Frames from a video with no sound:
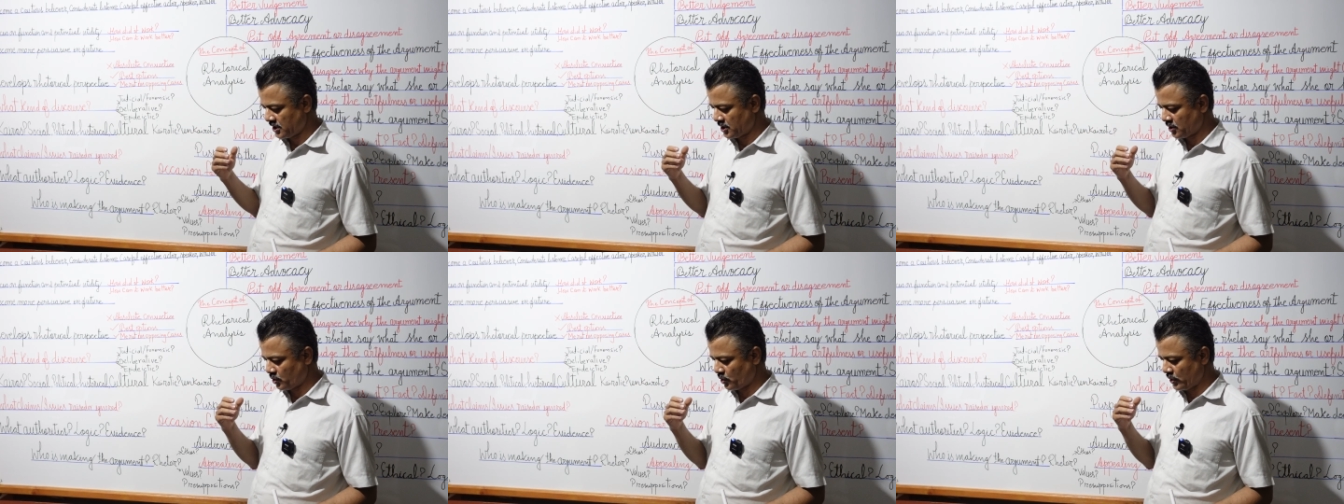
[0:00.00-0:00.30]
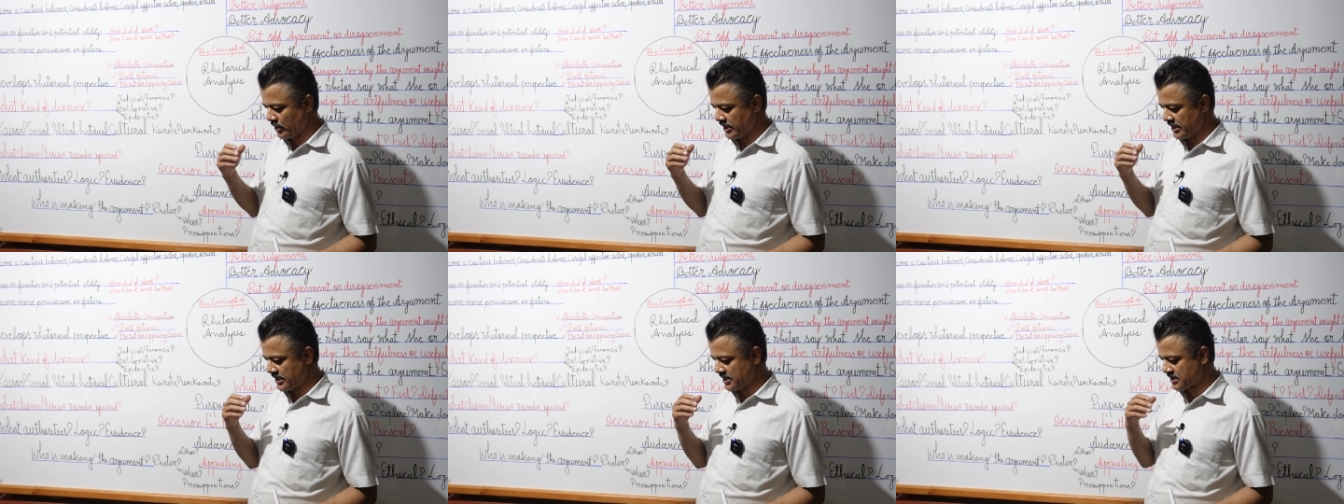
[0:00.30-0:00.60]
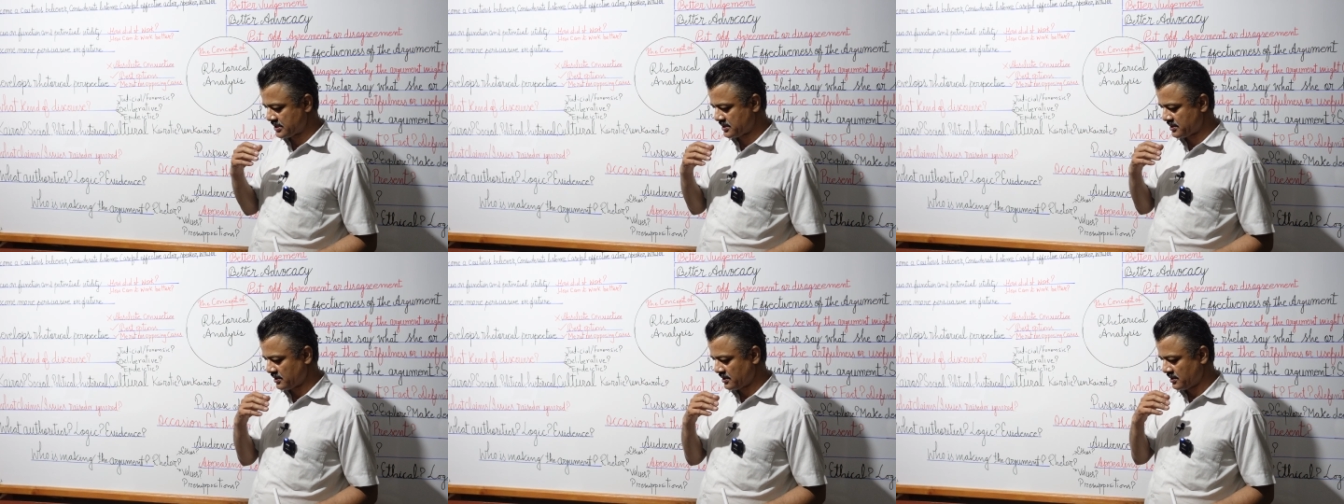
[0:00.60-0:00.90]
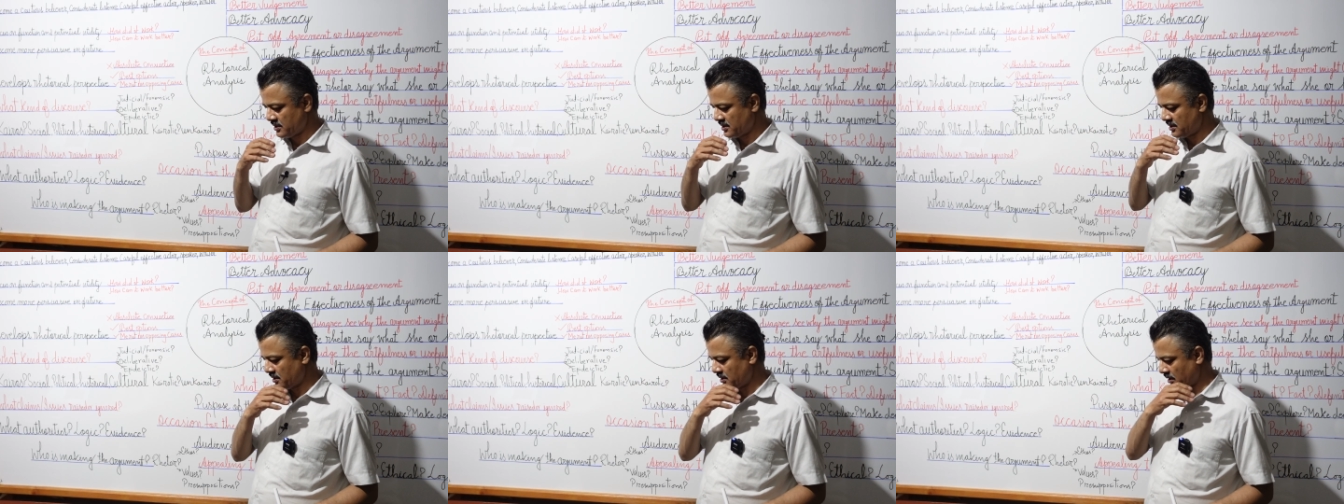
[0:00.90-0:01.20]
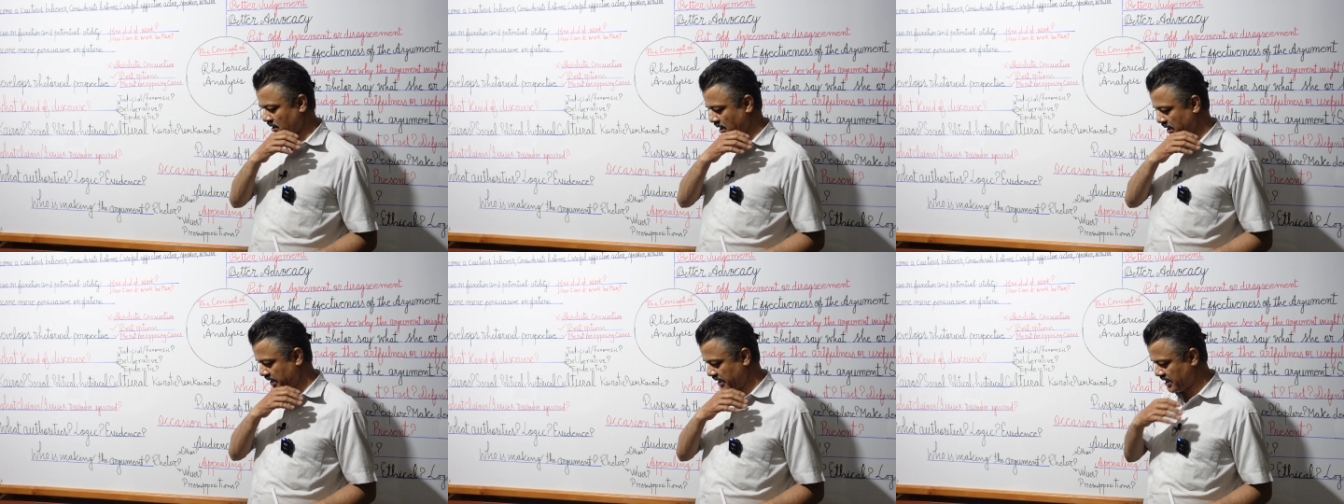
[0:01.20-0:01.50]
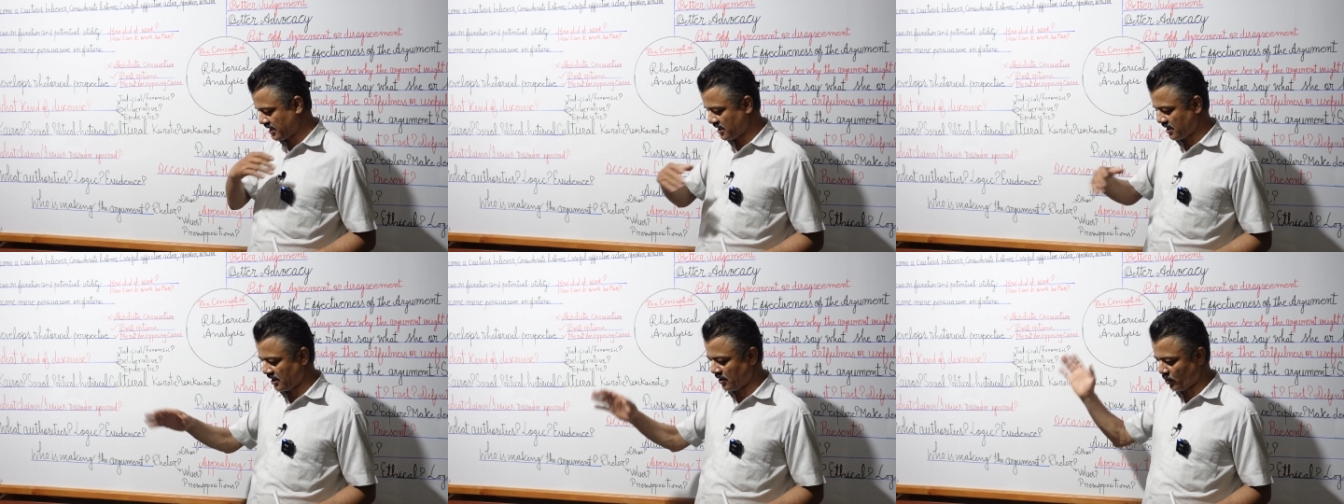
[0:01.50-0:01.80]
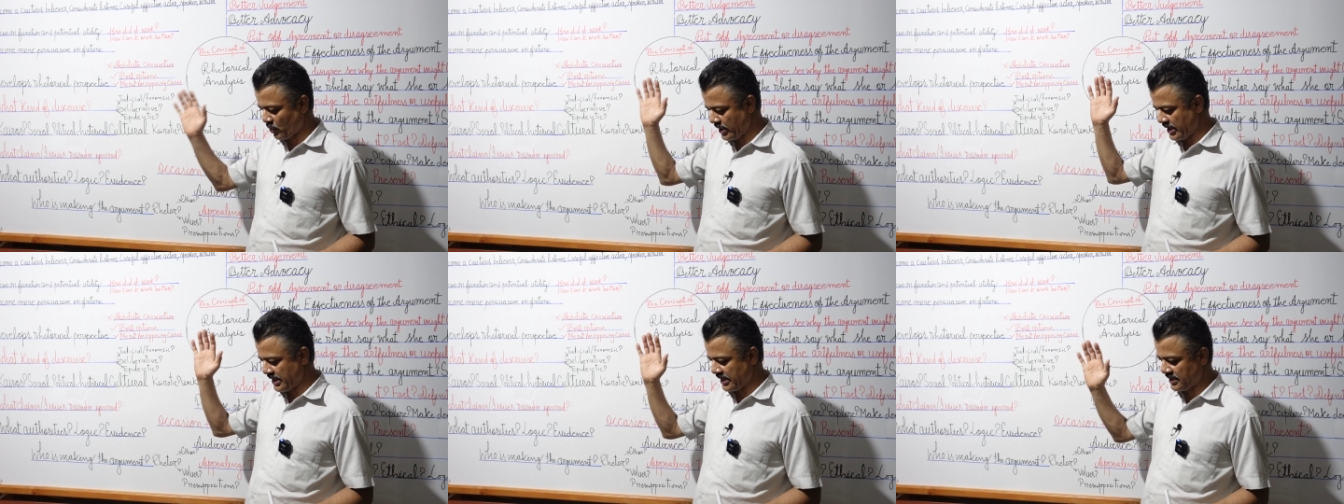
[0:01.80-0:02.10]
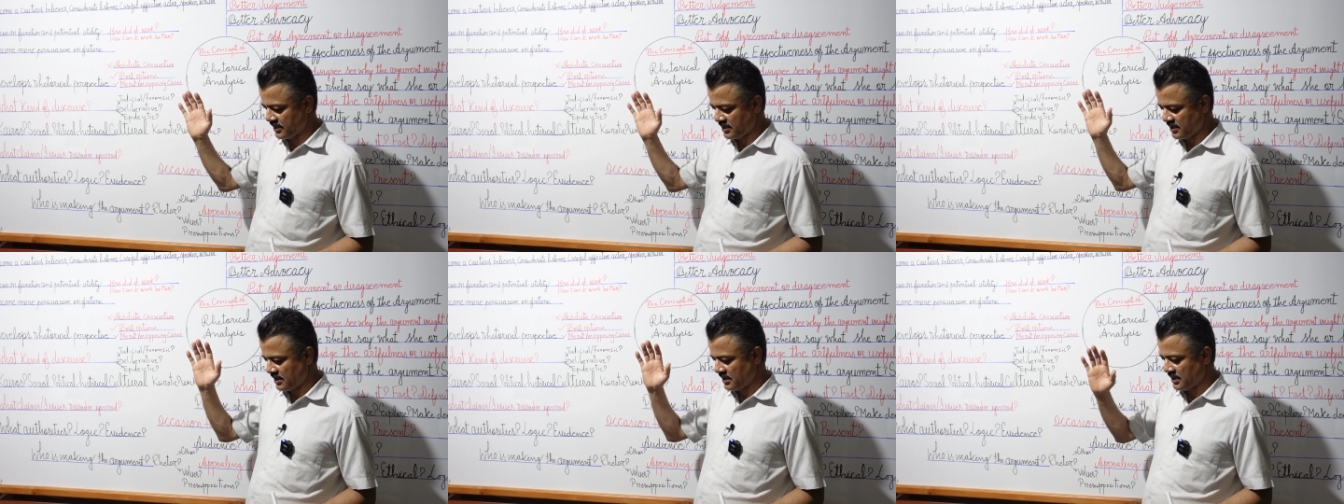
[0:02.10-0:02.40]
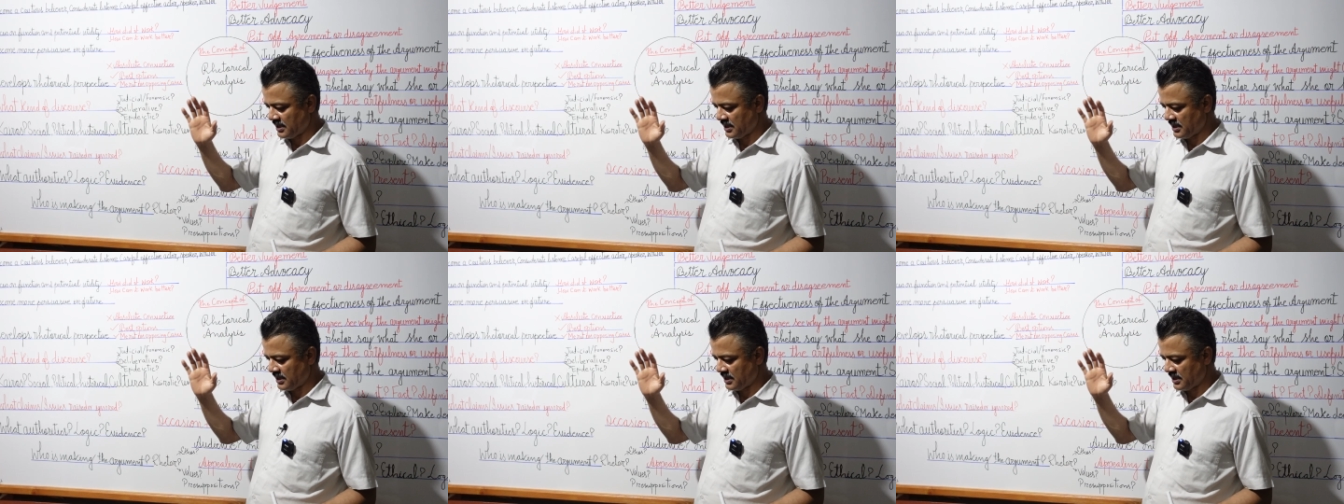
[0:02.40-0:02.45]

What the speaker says: who is running away